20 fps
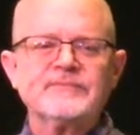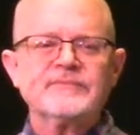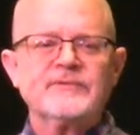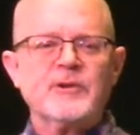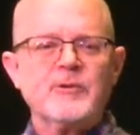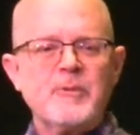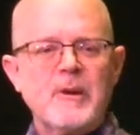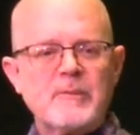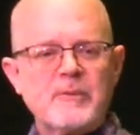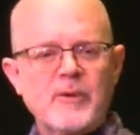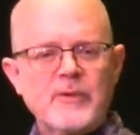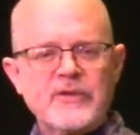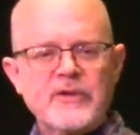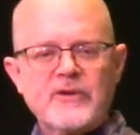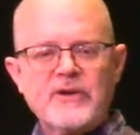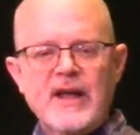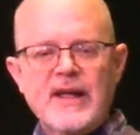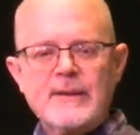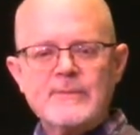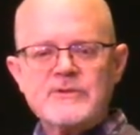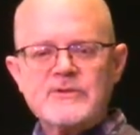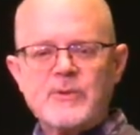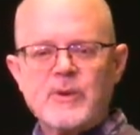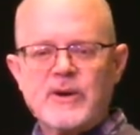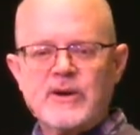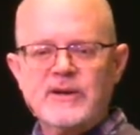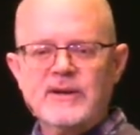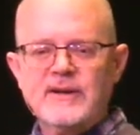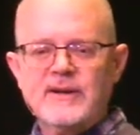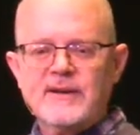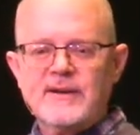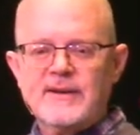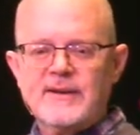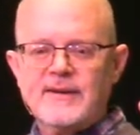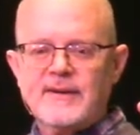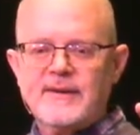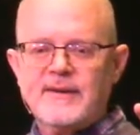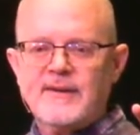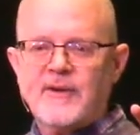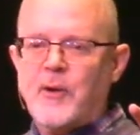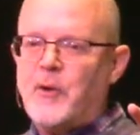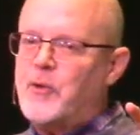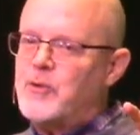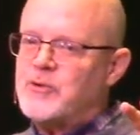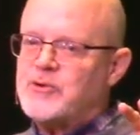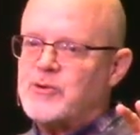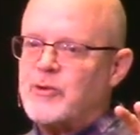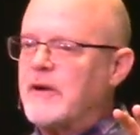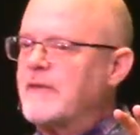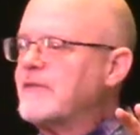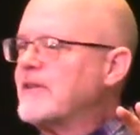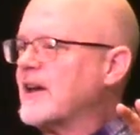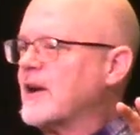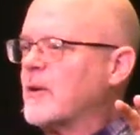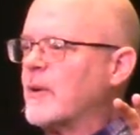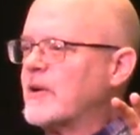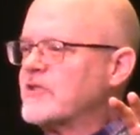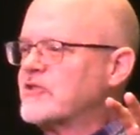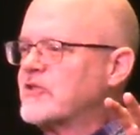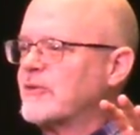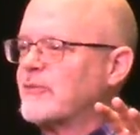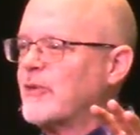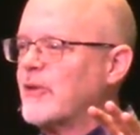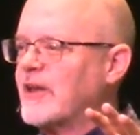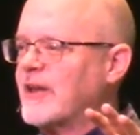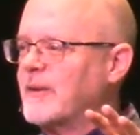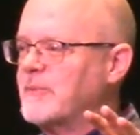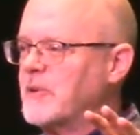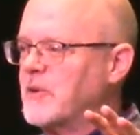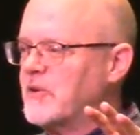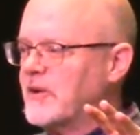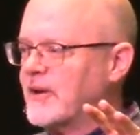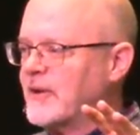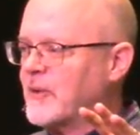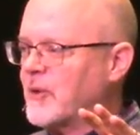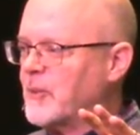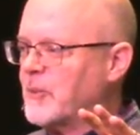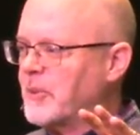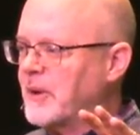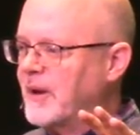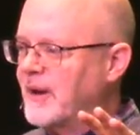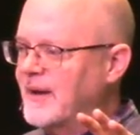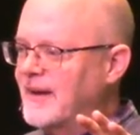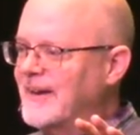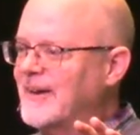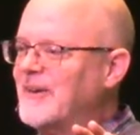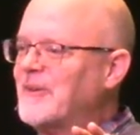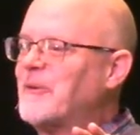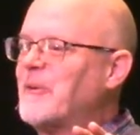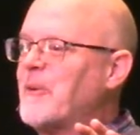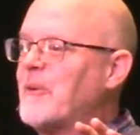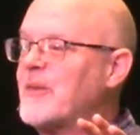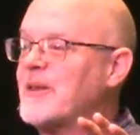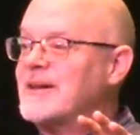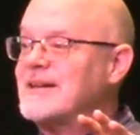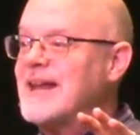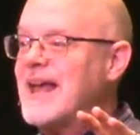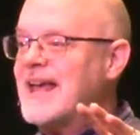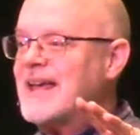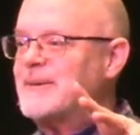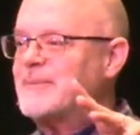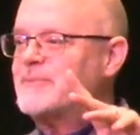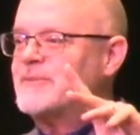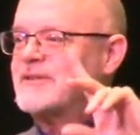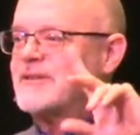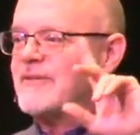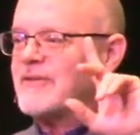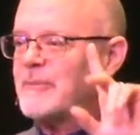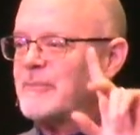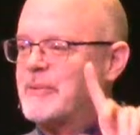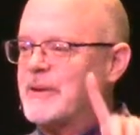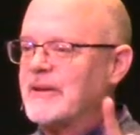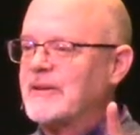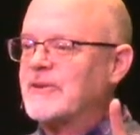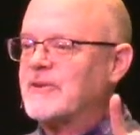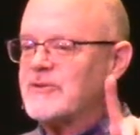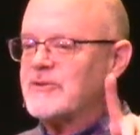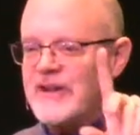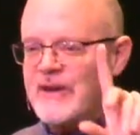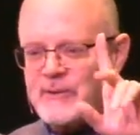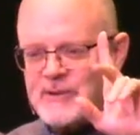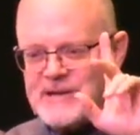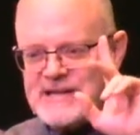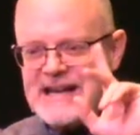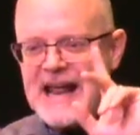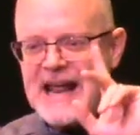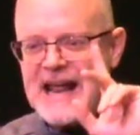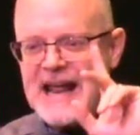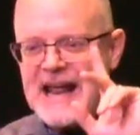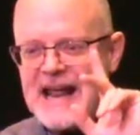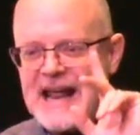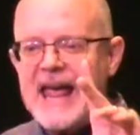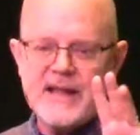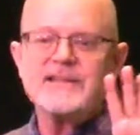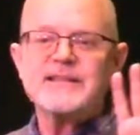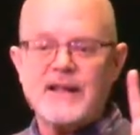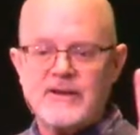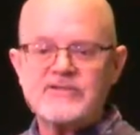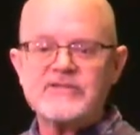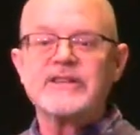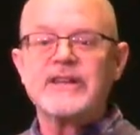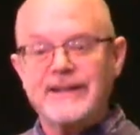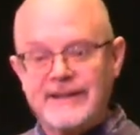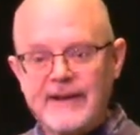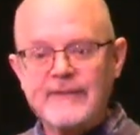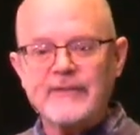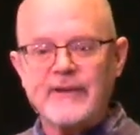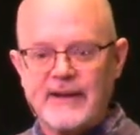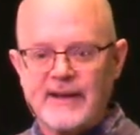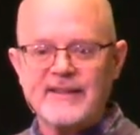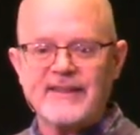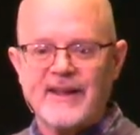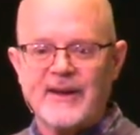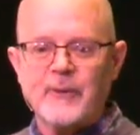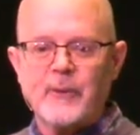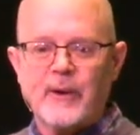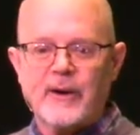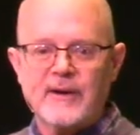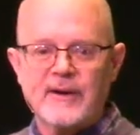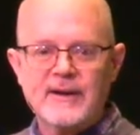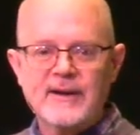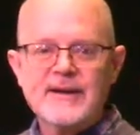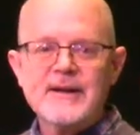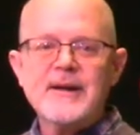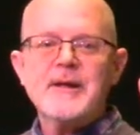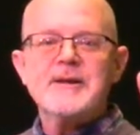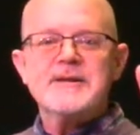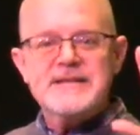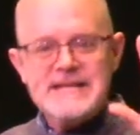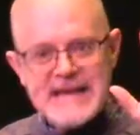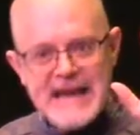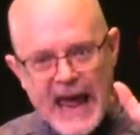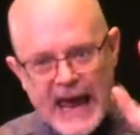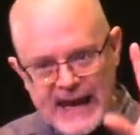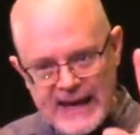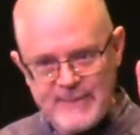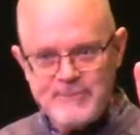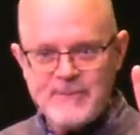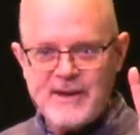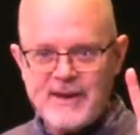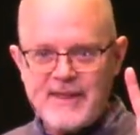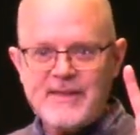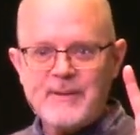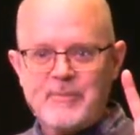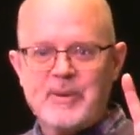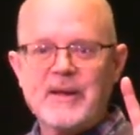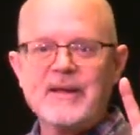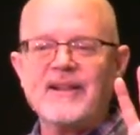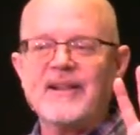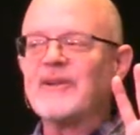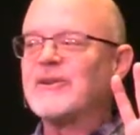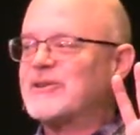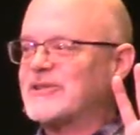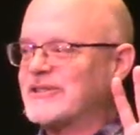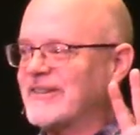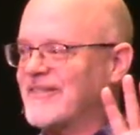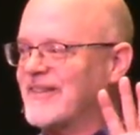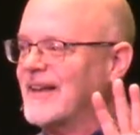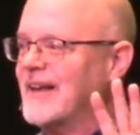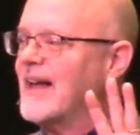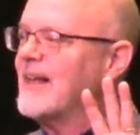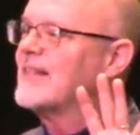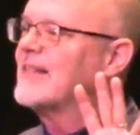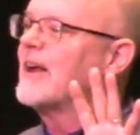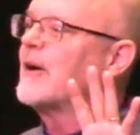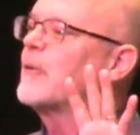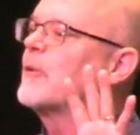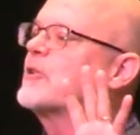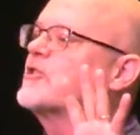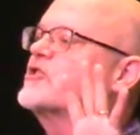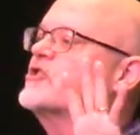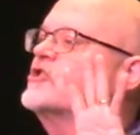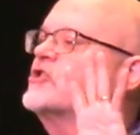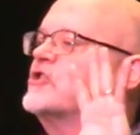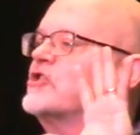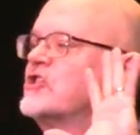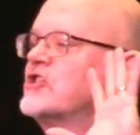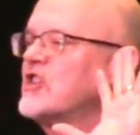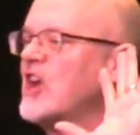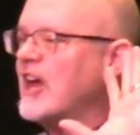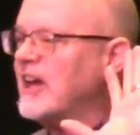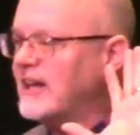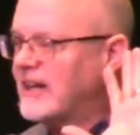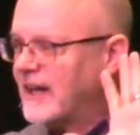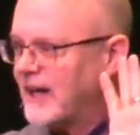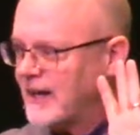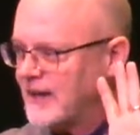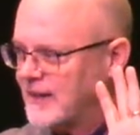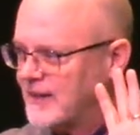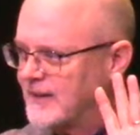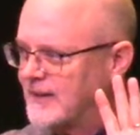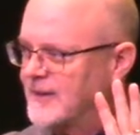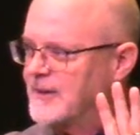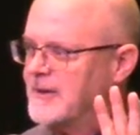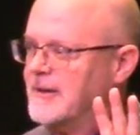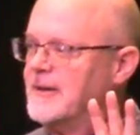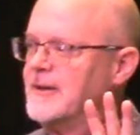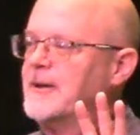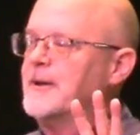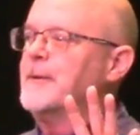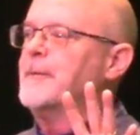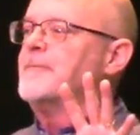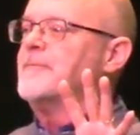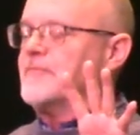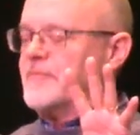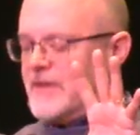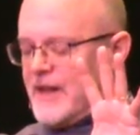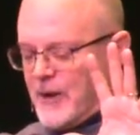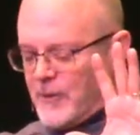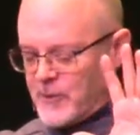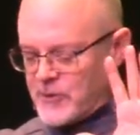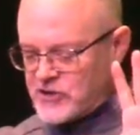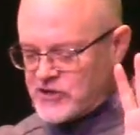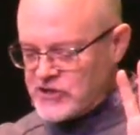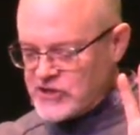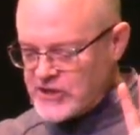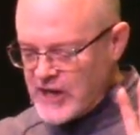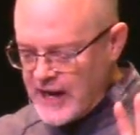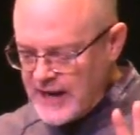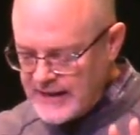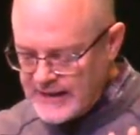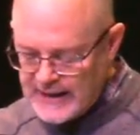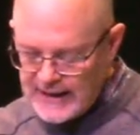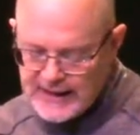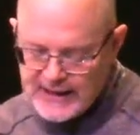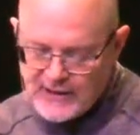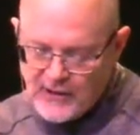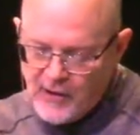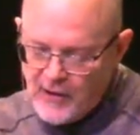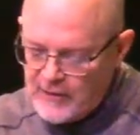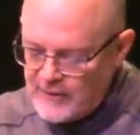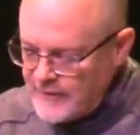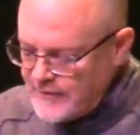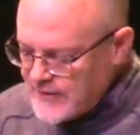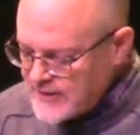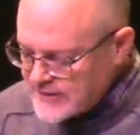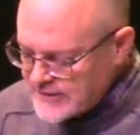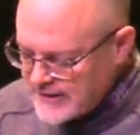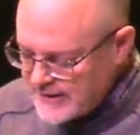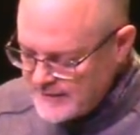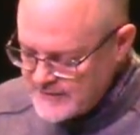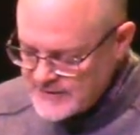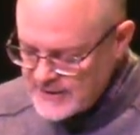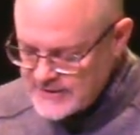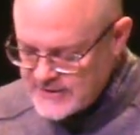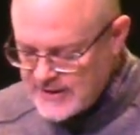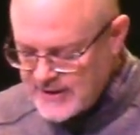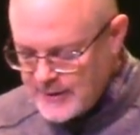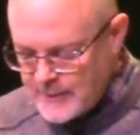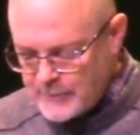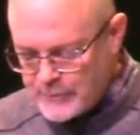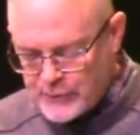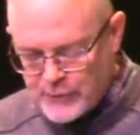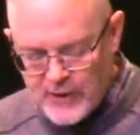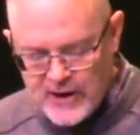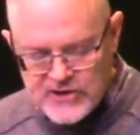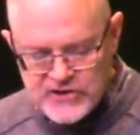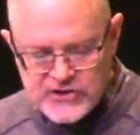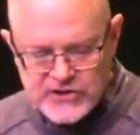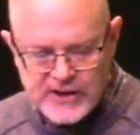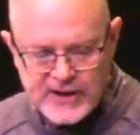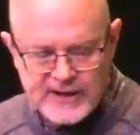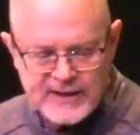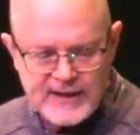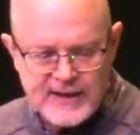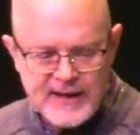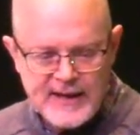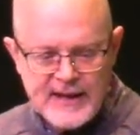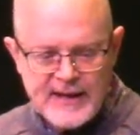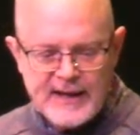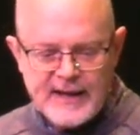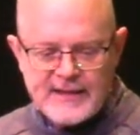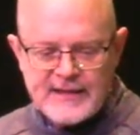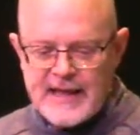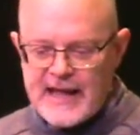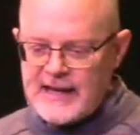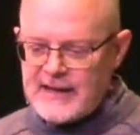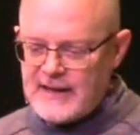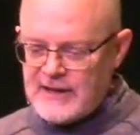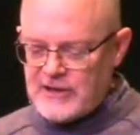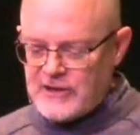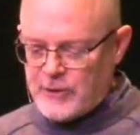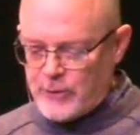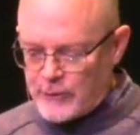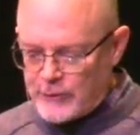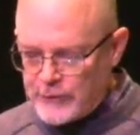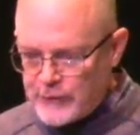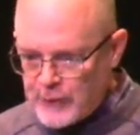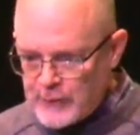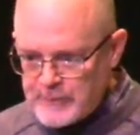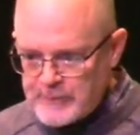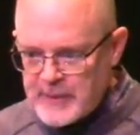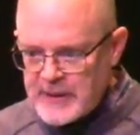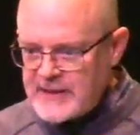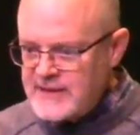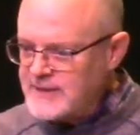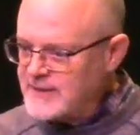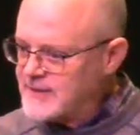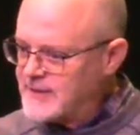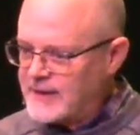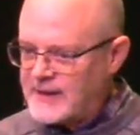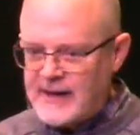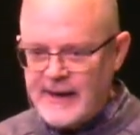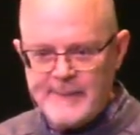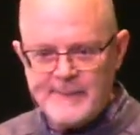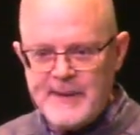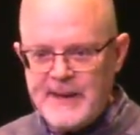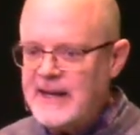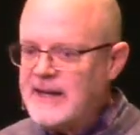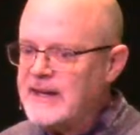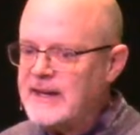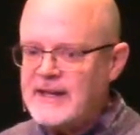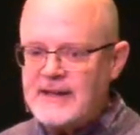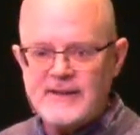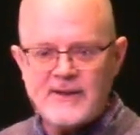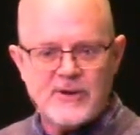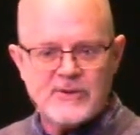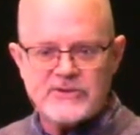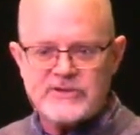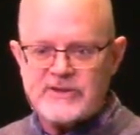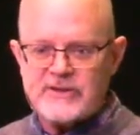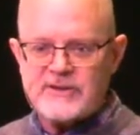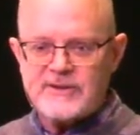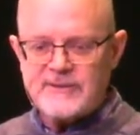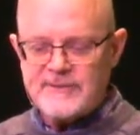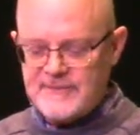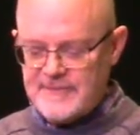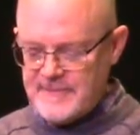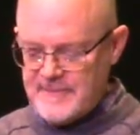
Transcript: You remember what their names were? Oh, trivia question for the community group. The names of the pillars, they were named. That's how significant they were. Named the pillars of, they were shaking. They were shaking. And all of this gives us the impression that you're forbidden to come any closer.